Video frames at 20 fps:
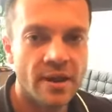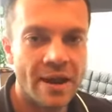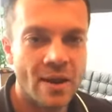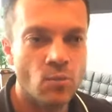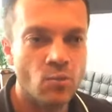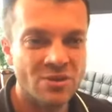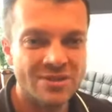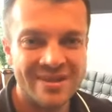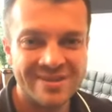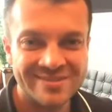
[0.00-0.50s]
I
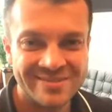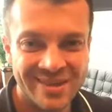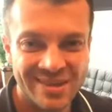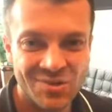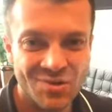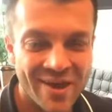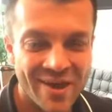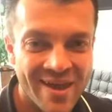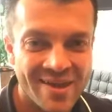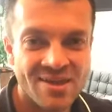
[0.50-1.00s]
will not tell
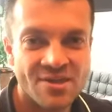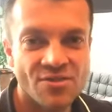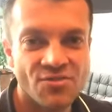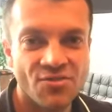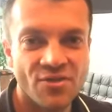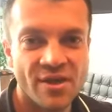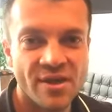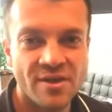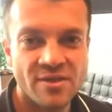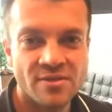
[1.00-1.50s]
you
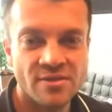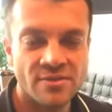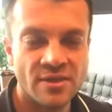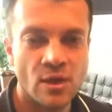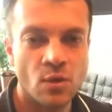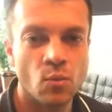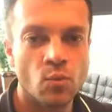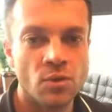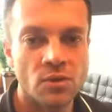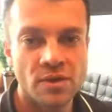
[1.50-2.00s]
anything
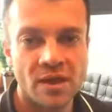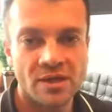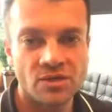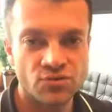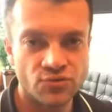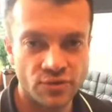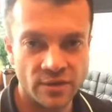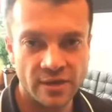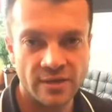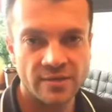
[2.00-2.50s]
that will
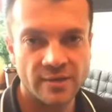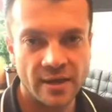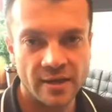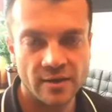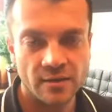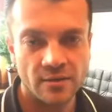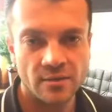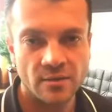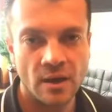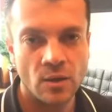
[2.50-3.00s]
contradict that.